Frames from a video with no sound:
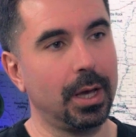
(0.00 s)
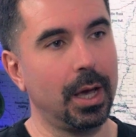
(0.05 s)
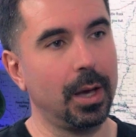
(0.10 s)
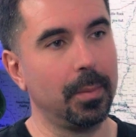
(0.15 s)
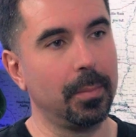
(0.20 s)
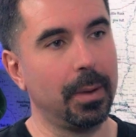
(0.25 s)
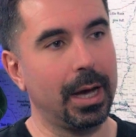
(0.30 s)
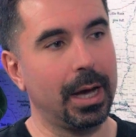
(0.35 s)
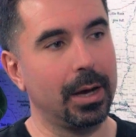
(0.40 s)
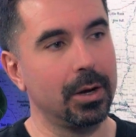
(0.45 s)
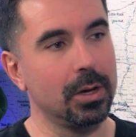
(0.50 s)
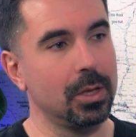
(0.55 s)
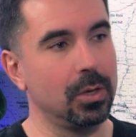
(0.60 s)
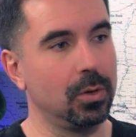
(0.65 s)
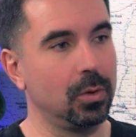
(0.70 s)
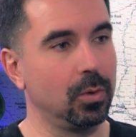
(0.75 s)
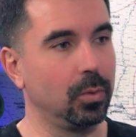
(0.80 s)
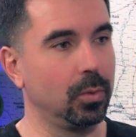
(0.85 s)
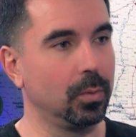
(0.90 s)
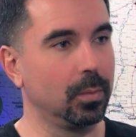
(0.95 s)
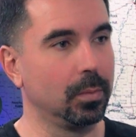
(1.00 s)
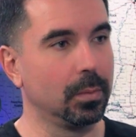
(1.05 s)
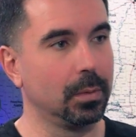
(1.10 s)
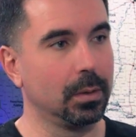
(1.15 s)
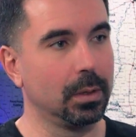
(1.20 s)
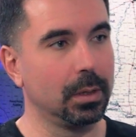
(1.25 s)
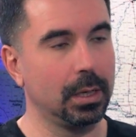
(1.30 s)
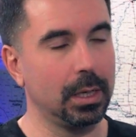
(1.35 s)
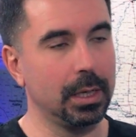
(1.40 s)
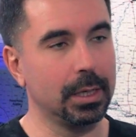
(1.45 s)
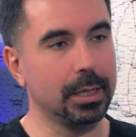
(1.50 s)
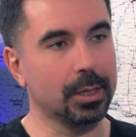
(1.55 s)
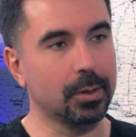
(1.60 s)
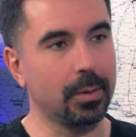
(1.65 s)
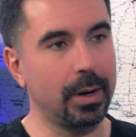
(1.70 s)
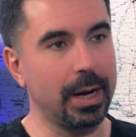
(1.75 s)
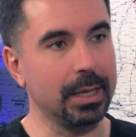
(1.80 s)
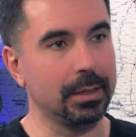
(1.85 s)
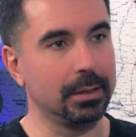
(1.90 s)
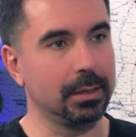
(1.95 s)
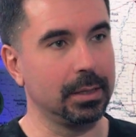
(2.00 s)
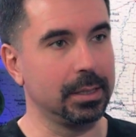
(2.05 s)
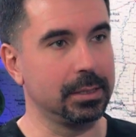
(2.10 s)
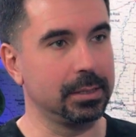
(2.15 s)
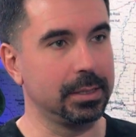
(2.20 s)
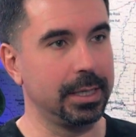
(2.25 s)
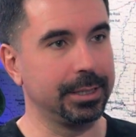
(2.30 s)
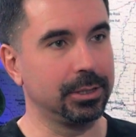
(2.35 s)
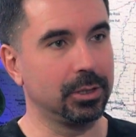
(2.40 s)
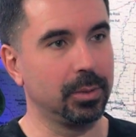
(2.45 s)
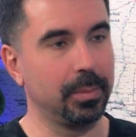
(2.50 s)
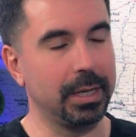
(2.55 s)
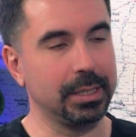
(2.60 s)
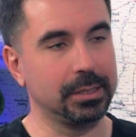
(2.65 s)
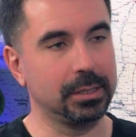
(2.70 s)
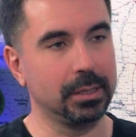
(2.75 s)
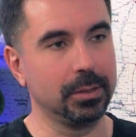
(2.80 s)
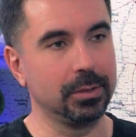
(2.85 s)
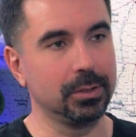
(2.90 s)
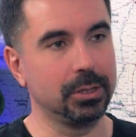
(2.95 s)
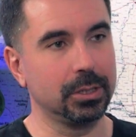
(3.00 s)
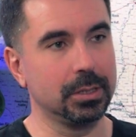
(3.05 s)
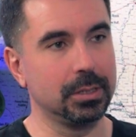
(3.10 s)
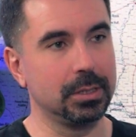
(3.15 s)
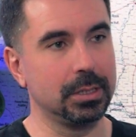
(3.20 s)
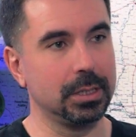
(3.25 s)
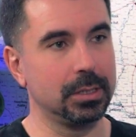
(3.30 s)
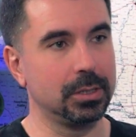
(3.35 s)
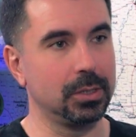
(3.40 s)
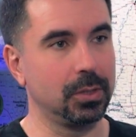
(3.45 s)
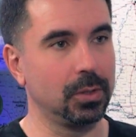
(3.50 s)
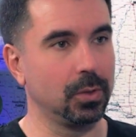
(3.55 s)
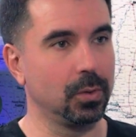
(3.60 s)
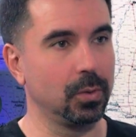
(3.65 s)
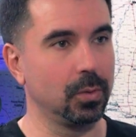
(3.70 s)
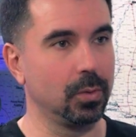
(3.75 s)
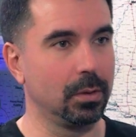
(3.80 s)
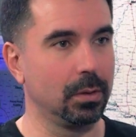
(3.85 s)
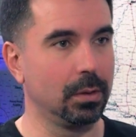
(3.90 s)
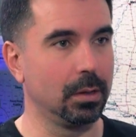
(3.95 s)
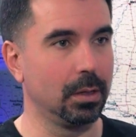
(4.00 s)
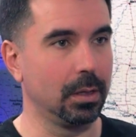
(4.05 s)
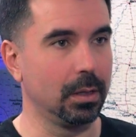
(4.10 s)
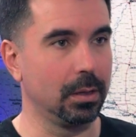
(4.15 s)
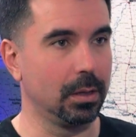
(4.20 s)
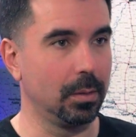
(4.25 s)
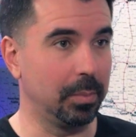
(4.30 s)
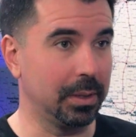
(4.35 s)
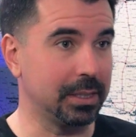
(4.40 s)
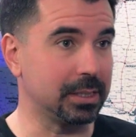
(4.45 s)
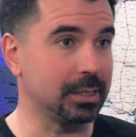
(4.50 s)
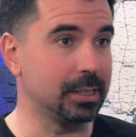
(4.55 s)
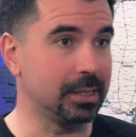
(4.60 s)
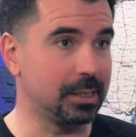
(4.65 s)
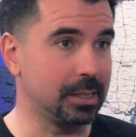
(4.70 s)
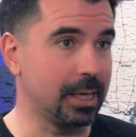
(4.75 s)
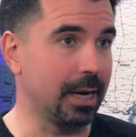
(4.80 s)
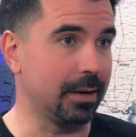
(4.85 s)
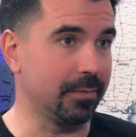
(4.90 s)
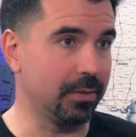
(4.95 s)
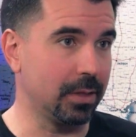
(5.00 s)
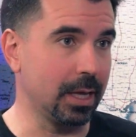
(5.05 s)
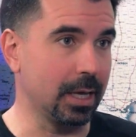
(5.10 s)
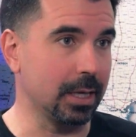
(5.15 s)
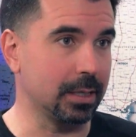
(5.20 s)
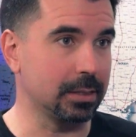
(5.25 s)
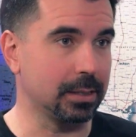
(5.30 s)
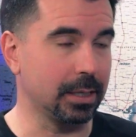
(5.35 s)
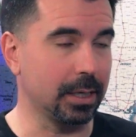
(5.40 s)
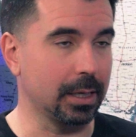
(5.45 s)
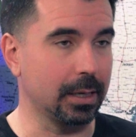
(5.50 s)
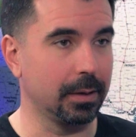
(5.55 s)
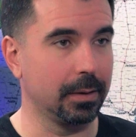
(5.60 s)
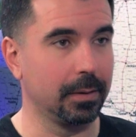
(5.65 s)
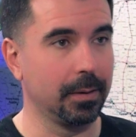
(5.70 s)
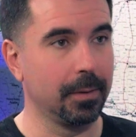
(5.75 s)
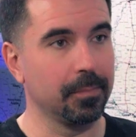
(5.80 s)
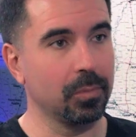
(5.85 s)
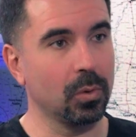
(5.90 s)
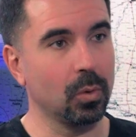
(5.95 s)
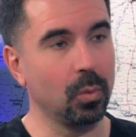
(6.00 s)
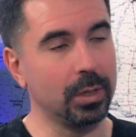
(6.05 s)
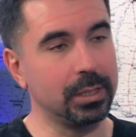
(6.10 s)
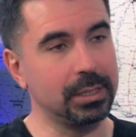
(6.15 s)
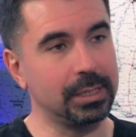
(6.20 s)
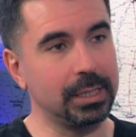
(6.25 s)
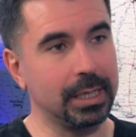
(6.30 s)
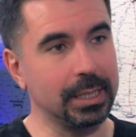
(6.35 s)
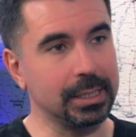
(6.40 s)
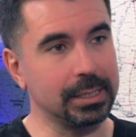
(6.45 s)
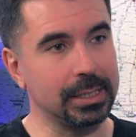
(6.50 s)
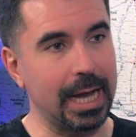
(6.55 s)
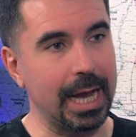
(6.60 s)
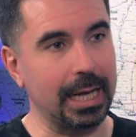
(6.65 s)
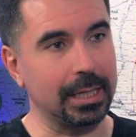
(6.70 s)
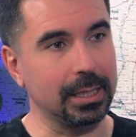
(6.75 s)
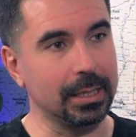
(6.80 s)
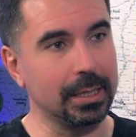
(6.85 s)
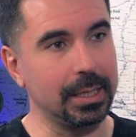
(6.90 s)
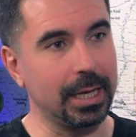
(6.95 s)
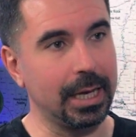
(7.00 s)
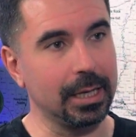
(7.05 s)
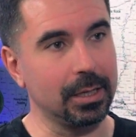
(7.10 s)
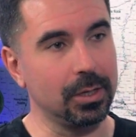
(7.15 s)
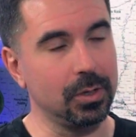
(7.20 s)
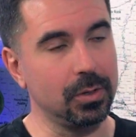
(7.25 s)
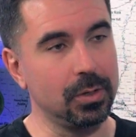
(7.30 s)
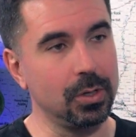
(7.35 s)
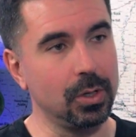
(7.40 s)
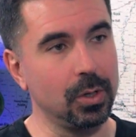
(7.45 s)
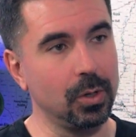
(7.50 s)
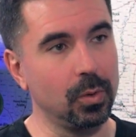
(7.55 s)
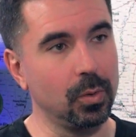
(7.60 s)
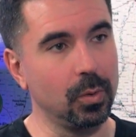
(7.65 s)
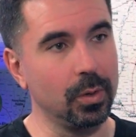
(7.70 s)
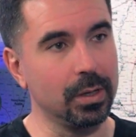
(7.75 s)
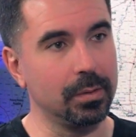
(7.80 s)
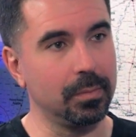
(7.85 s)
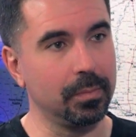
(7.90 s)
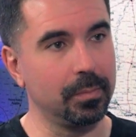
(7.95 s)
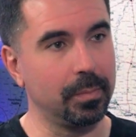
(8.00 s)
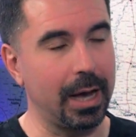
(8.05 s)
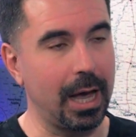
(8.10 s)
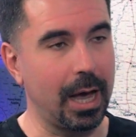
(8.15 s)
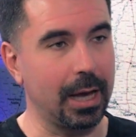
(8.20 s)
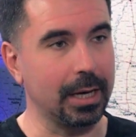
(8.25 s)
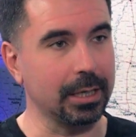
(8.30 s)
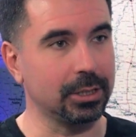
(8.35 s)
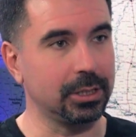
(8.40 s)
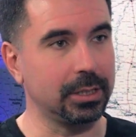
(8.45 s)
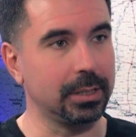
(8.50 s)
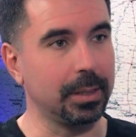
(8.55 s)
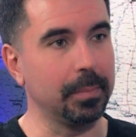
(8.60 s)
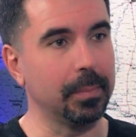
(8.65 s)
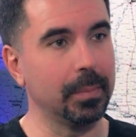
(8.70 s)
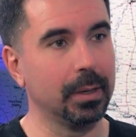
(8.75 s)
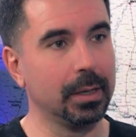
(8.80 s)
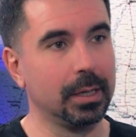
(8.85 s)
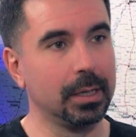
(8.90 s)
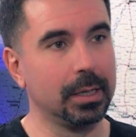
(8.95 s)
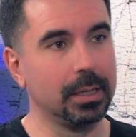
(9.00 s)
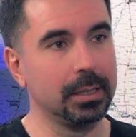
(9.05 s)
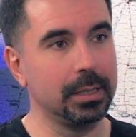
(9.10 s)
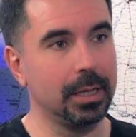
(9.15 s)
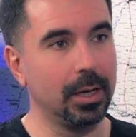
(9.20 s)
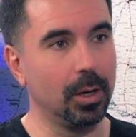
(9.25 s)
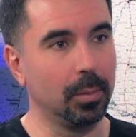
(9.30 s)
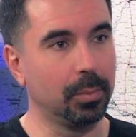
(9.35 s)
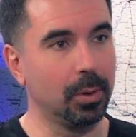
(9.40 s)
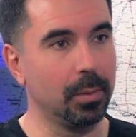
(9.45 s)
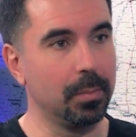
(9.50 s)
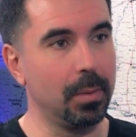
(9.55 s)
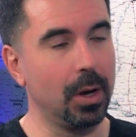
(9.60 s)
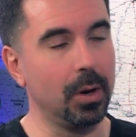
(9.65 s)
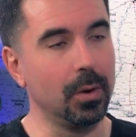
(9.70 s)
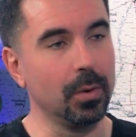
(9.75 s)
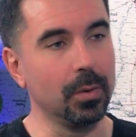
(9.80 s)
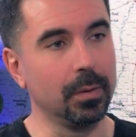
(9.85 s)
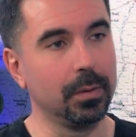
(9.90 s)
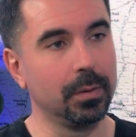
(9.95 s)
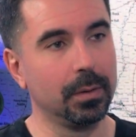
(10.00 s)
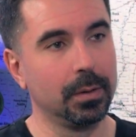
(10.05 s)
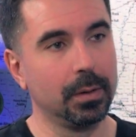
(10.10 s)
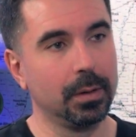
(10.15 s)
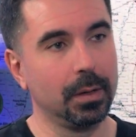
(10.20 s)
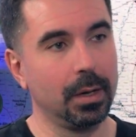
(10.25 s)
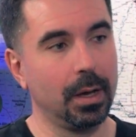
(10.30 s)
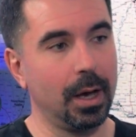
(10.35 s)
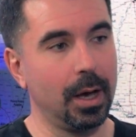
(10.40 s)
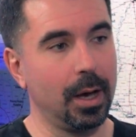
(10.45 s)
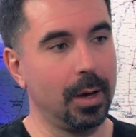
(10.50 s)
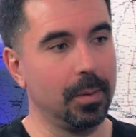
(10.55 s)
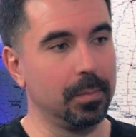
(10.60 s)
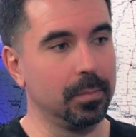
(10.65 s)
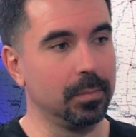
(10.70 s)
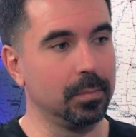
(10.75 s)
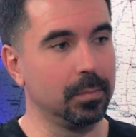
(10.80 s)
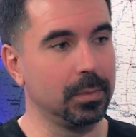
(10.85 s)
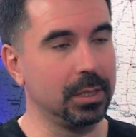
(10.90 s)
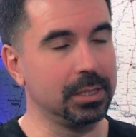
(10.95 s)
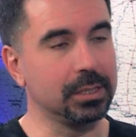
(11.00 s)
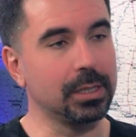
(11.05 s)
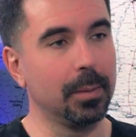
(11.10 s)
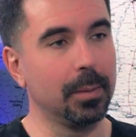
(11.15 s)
How do you integrate these nature-based solutions into the business side of things? Like, what is it exactly that you do with Bioticship to help promote these